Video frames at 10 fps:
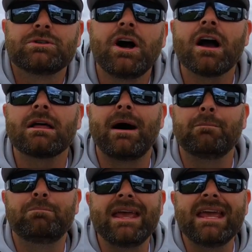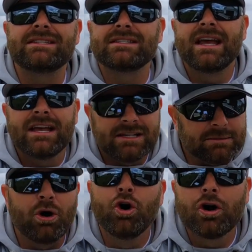We're talking about baits,
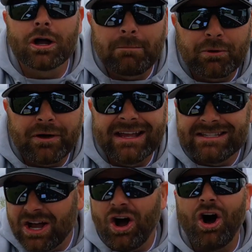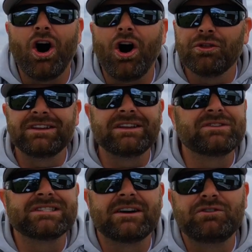some hook upgrades, all the
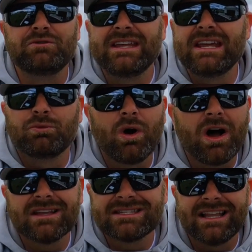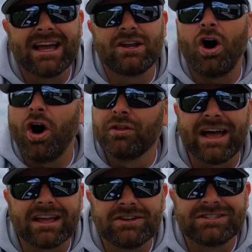different stuff you need, rods, line, all
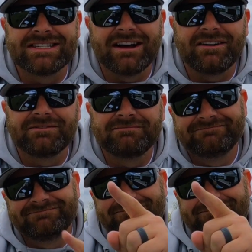that good stuff.